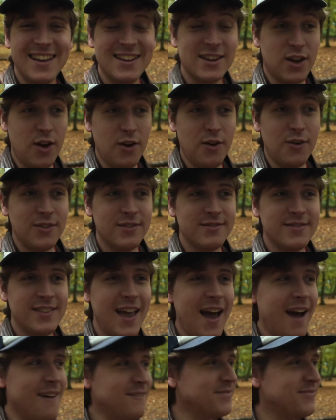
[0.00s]
Cool,
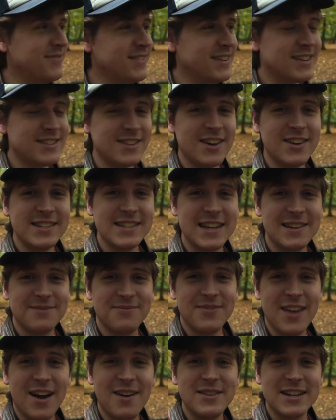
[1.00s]
yeah, exciting.
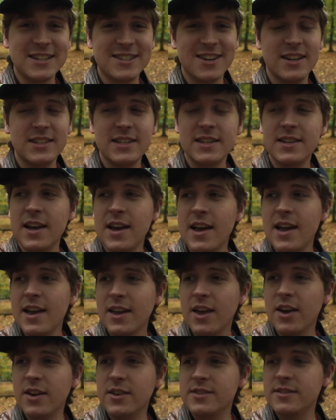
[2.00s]
I'm excited.
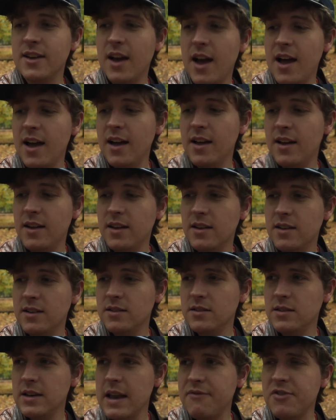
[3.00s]
Good.
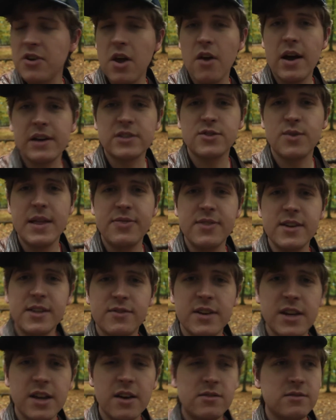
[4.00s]
Never know how to end these
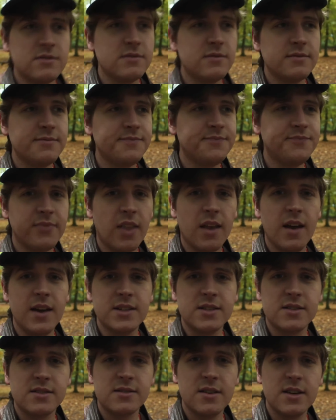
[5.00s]
videos.
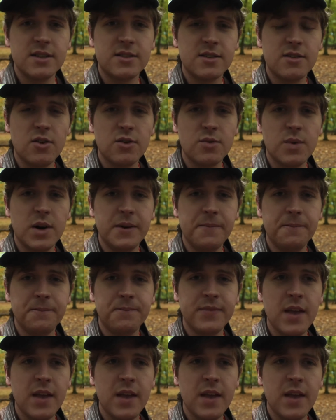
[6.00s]
It's an odd one.